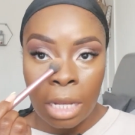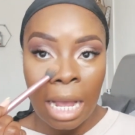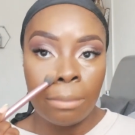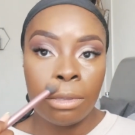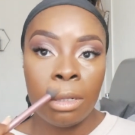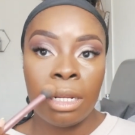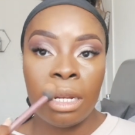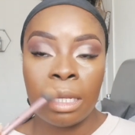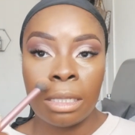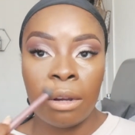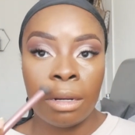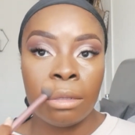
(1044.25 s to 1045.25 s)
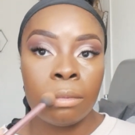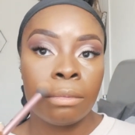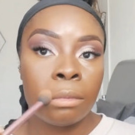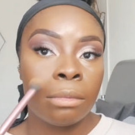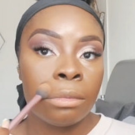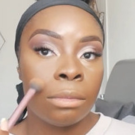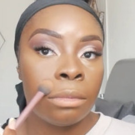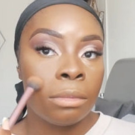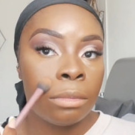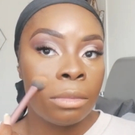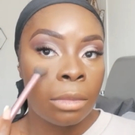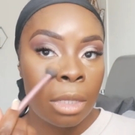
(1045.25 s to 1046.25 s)
Absolutely necessary.
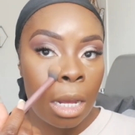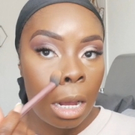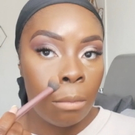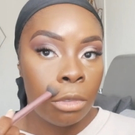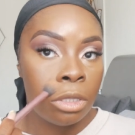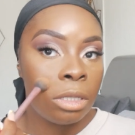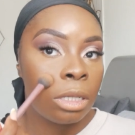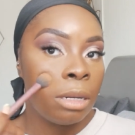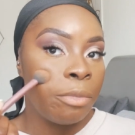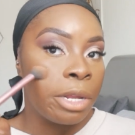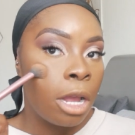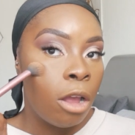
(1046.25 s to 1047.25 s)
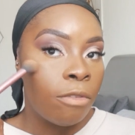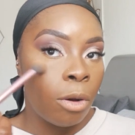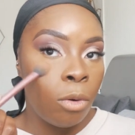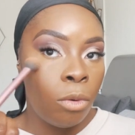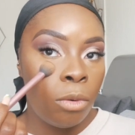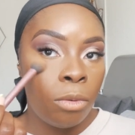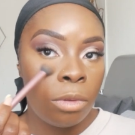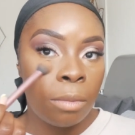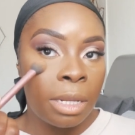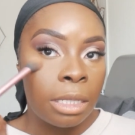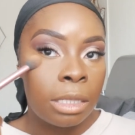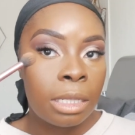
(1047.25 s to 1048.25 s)
I'm literally going to bring it over all the
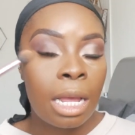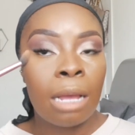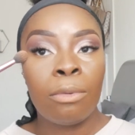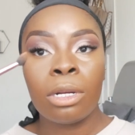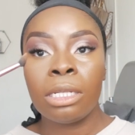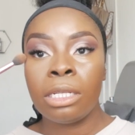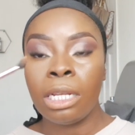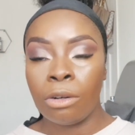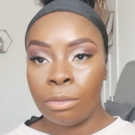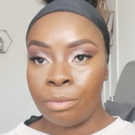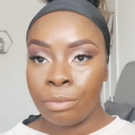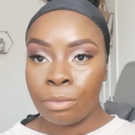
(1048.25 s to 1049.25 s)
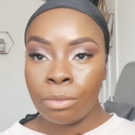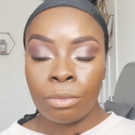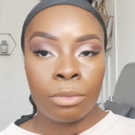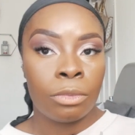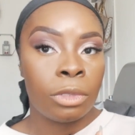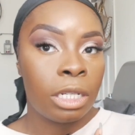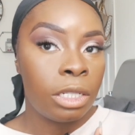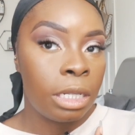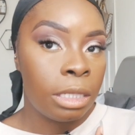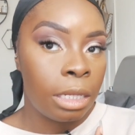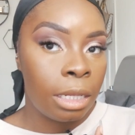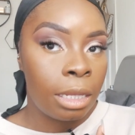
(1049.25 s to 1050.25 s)
bits that I put concealer on. As you
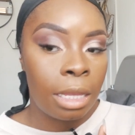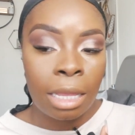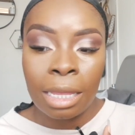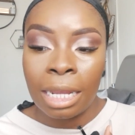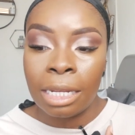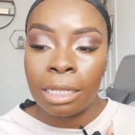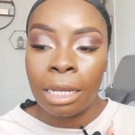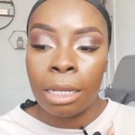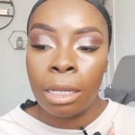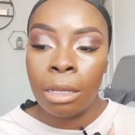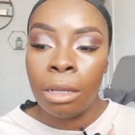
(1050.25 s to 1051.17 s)
can see, that is it.